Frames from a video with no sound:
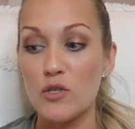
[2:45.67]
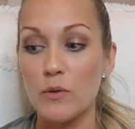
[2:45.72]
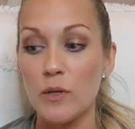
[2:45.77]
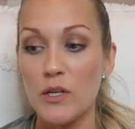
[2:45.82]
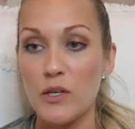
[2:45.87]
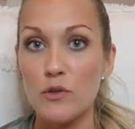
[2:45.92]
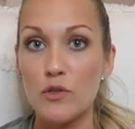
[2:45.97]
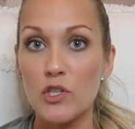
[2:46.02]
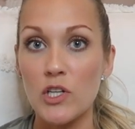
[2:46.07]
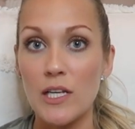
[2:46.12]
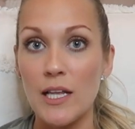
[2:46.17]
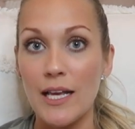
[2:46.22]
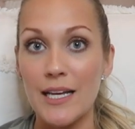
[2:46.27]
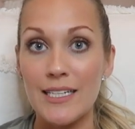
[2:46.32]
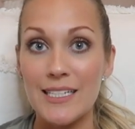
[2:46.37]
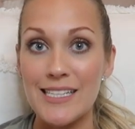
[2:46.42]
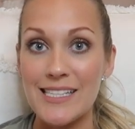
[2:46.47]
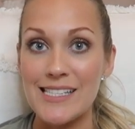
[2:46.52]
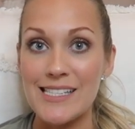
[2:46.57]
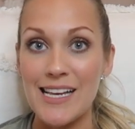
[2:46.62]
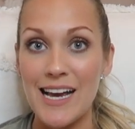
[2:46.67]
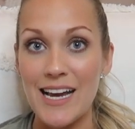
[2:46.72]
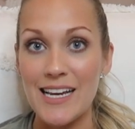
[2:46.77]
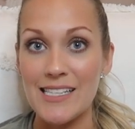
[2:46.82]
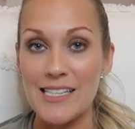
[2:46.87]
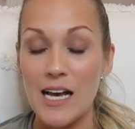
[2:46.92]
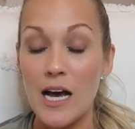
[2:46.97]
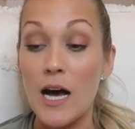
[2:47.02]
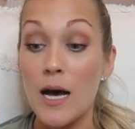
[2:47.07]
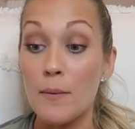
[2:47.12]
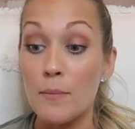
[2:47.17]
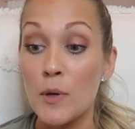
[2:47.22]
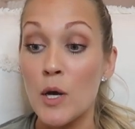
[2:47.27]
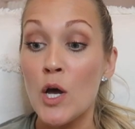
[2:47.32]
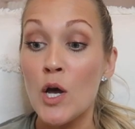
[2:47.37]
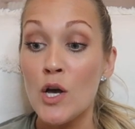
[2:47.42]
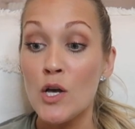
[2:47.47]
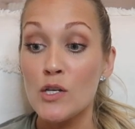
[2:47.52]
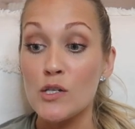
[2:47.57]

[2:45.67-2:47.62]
So I usually like to size up.